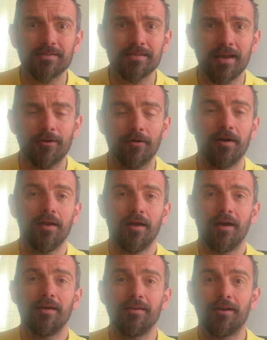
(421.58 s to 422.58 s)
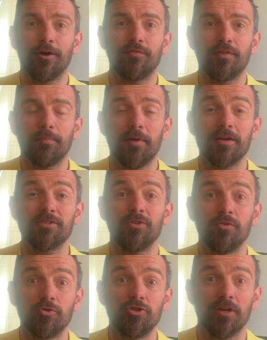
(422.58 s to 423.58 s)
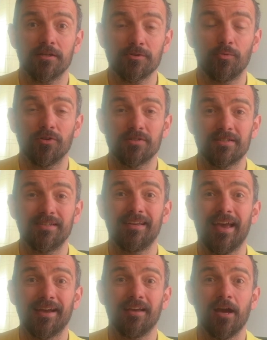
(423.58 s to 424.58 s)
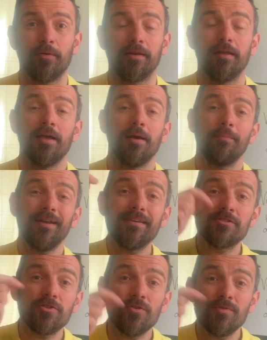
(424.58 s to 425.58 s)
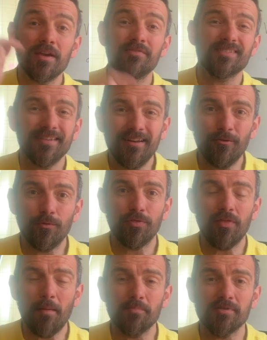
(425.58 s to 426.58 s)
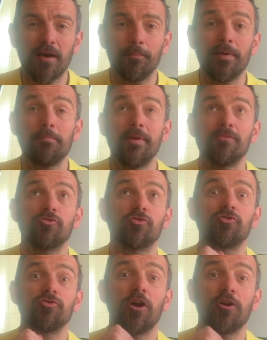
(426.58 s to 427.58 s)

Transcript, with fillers: out, you know, for the person who just wants to get going. Please do give us a little thumbs up. It means so